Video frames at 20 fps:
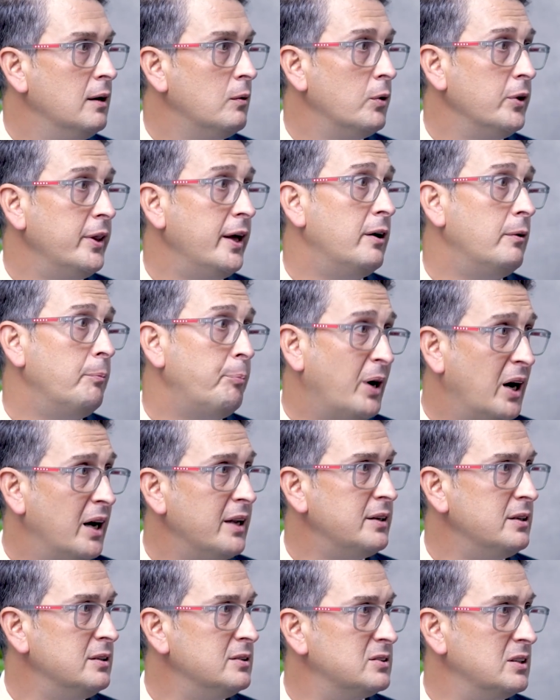with our
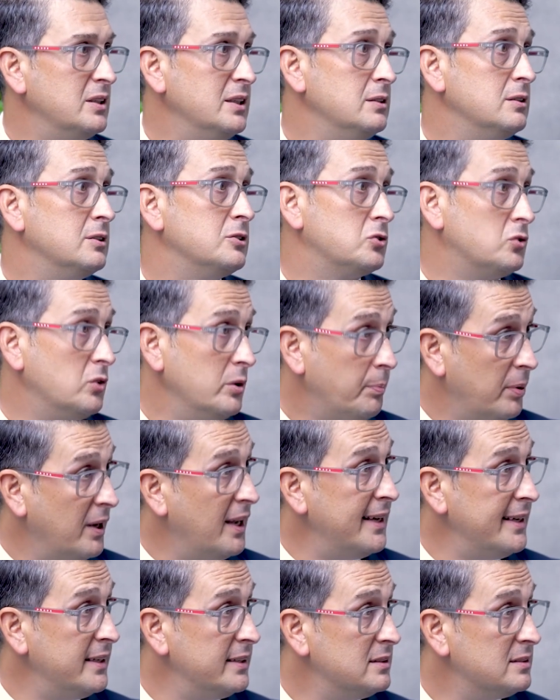partners and industry
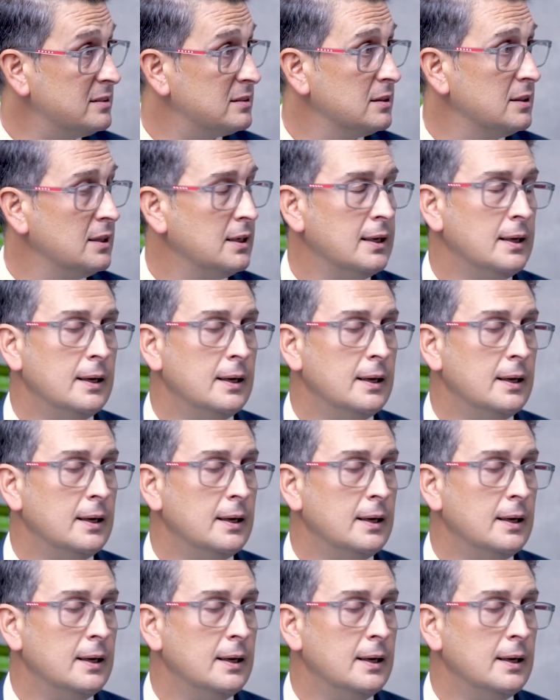players.